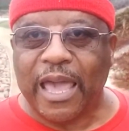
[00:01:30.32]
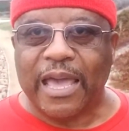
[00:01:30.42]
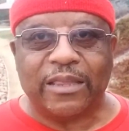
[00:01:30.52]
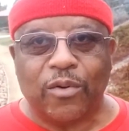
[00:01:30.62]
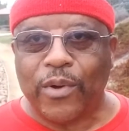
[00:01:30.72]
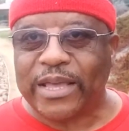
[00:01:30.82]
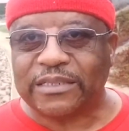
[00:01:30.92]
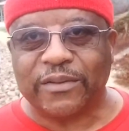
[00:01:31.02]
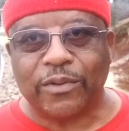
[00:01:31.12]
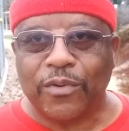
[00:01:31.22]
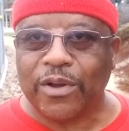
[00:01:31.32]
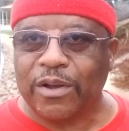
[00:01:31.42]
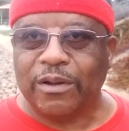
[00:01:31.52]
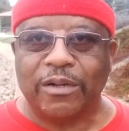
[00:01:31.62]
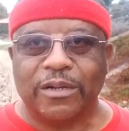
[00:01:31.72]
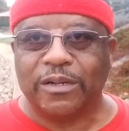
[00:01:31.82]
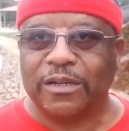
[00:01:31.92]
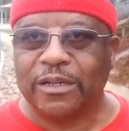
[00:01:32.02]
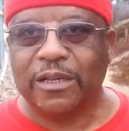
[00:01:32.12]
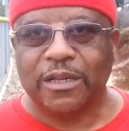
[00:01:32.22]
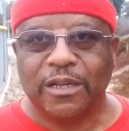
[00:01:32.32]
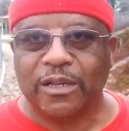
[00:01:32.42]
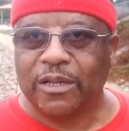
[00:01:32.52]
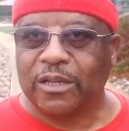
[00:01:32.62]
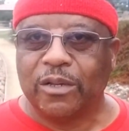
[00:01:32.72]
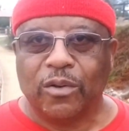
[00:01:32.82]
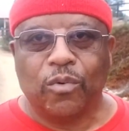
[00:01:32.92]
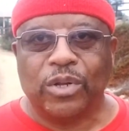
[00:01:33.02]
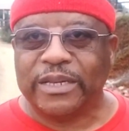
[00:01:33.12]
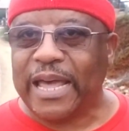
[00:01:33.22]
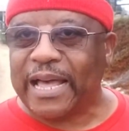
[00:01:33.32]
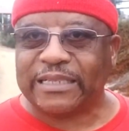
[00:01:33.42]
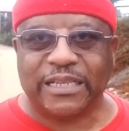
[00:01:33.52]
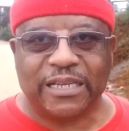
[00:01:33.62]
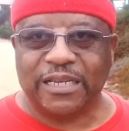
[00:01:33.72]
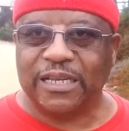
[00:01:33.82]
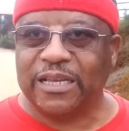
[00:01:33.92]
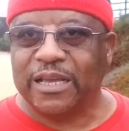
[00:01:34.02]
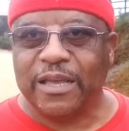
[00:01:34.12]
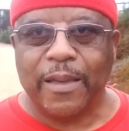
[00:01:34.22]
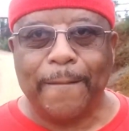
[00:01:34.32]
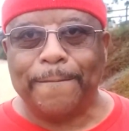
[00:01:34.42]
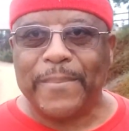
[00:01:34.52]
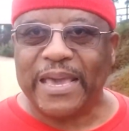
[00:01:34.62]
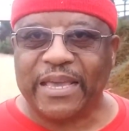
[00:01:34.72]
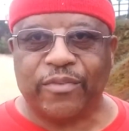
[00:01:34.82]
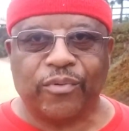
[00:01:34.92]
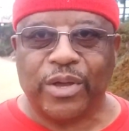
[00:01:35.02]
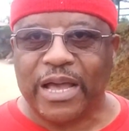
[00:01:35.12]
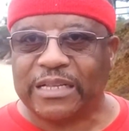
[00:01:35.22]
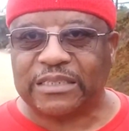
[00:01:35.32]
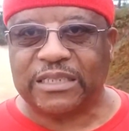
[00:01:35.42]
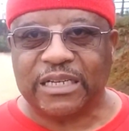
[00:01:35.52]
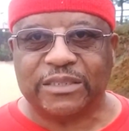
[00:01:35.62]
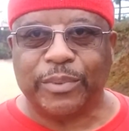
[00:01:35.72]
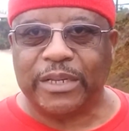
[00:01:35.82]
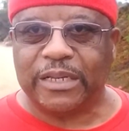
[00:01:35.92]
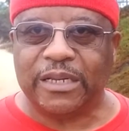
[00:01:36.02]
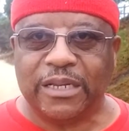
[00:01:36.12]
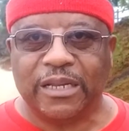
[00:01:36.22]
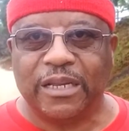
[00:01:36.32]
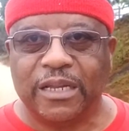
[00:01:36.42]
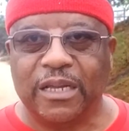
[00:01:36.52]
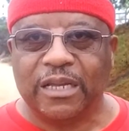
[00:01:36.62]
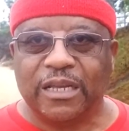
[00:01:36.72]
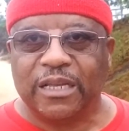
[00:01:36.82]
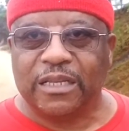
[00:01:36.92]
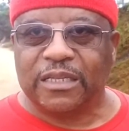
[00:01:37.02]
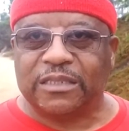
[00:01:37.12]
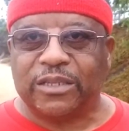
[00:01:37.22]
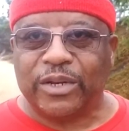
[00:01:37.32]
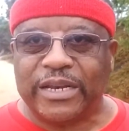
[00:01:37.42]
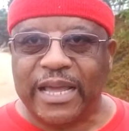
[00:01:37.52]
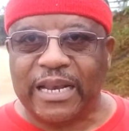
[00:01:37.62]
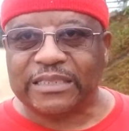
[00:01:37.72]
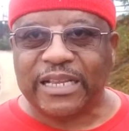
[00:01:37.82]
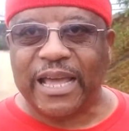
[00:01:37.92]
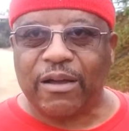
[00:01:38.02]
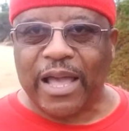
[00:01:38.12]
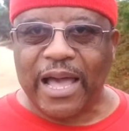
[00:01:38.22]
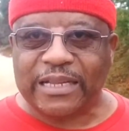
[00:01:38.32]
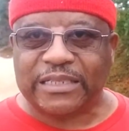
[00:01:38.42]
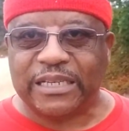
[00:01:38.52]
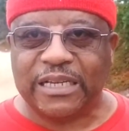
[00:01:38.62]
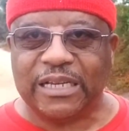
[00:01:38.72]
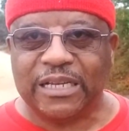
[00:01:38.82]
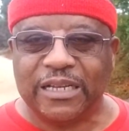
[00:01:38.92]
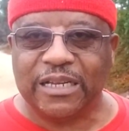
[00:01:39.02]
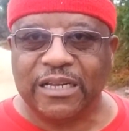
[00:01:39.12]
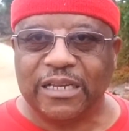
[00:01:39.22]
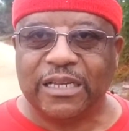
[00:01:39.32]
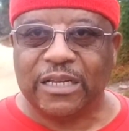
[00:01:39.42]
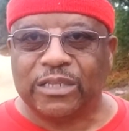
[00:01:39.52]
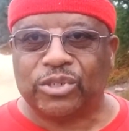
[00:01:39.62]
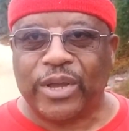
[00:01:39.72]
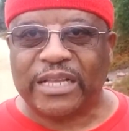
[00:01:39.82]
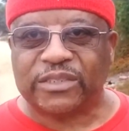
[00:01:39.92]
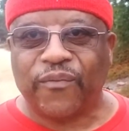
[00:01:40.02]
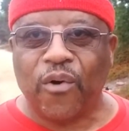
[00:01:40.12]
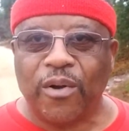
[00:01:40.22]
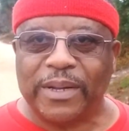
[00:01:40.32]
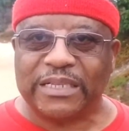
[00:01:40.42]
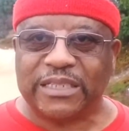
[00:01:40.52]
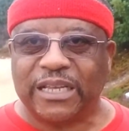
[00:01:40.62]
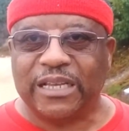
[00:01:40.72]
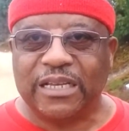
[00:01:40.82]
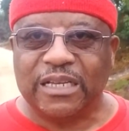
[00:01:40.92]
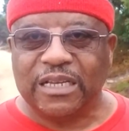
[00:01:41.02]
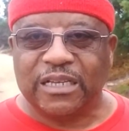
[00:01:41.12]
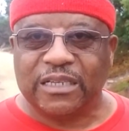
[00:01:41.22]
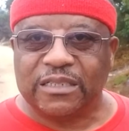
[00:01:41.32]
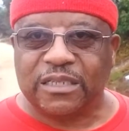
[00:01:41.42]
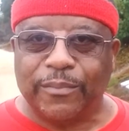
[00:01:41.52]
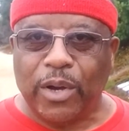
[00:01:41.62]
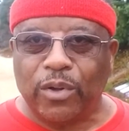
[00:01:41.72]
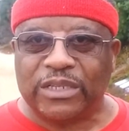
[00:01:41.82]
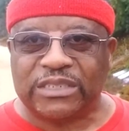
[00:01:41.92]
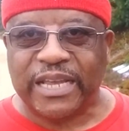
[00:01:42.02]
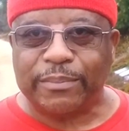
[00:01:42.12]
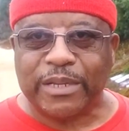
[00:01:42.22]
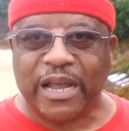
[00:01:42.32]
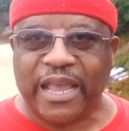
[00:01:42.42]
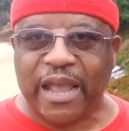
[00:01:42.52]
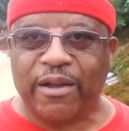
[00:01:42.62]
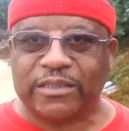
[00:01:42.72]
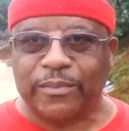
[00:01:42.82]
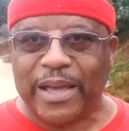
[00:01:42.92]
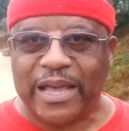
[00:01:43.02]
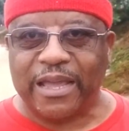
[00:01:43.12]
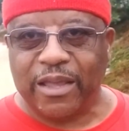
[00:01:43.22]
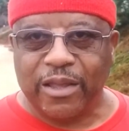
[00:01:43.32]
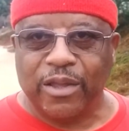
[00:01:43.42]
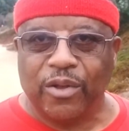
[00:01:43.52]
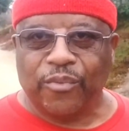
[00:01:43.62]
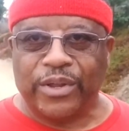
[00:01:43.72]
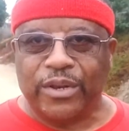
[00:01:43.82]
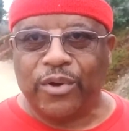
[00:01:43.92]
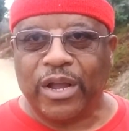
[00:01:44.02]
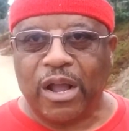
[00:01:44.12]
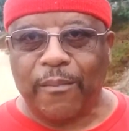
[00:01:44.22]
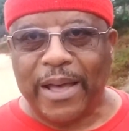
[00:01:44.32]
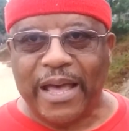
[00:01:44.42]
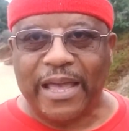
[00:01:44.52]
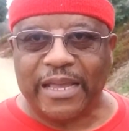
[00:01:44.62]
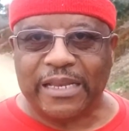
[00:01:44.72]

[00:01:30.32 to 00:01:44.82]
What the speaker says: And the ways of the world will not make it through God's judgment. So today, let's allow God to transform us, to mold and shape our character by renewing our mind.